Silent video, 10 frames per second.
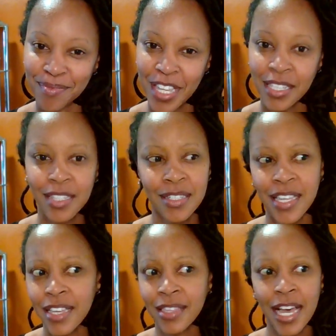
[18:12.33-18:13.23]
It doesn't
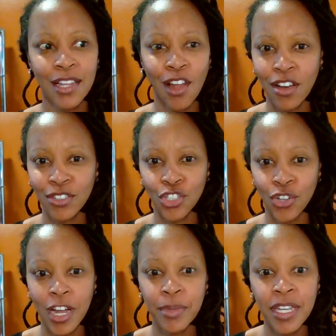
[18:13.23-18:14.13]
take that long to
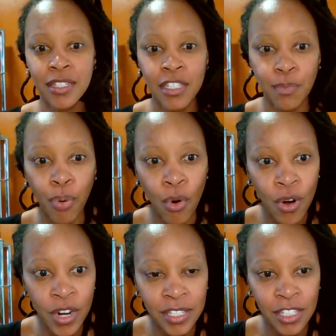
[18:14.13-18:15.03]
dry because it's
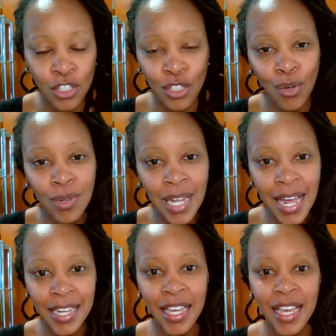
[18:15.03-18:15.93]
porous. It's so
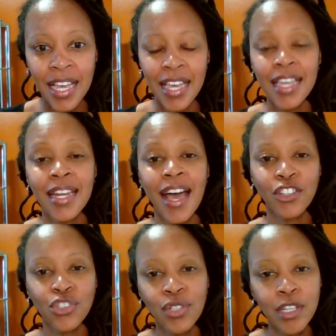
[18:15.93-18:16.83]
light. It
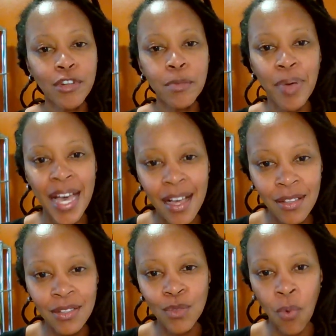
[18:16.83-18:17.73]
actually
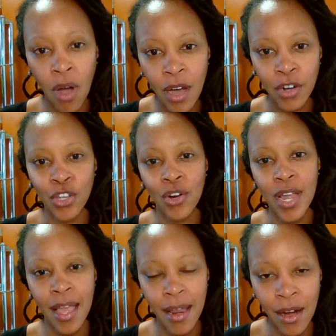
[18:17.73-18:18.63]
repels water. Your
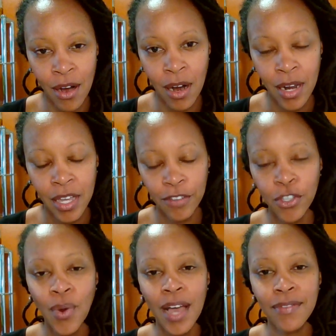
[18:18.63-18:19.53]
hair, if
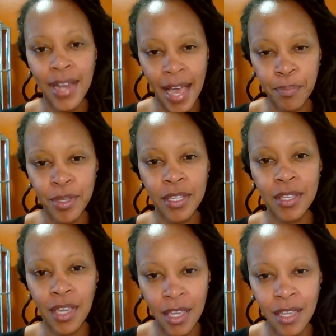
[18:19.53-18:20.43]
you have
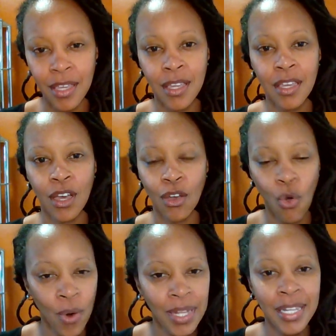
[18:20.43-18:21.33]
nappy, kinky,
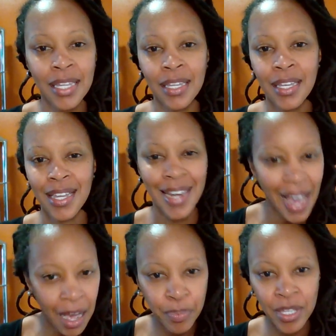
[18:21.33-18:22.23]
coily,
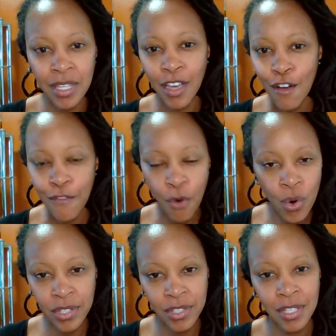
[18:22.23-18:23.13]
nappy
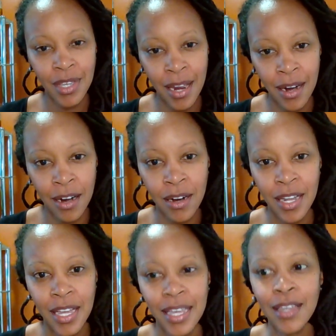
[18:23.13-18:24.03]
4C hair,
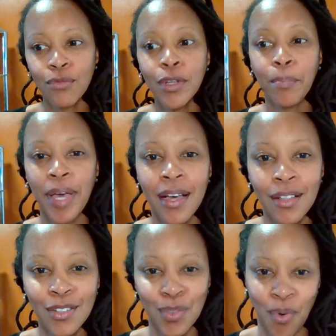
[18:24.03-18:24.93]
it
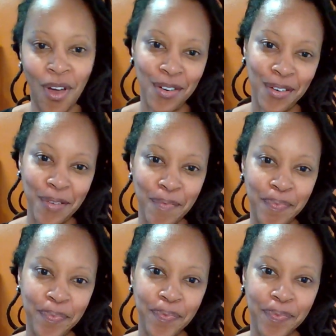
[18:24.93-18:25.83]
repels water,
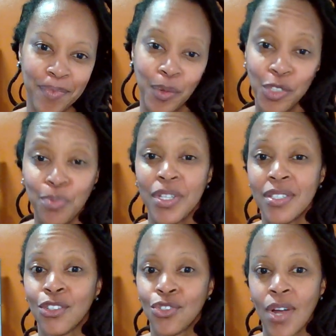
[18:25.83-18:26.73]
which means
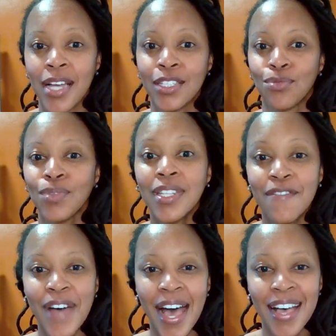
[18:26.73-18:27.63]
it dries really
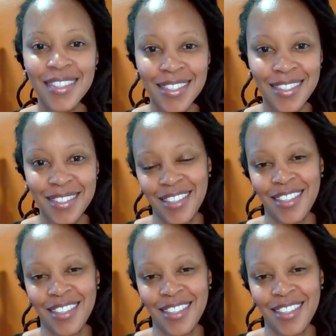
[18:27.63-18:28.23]
fast.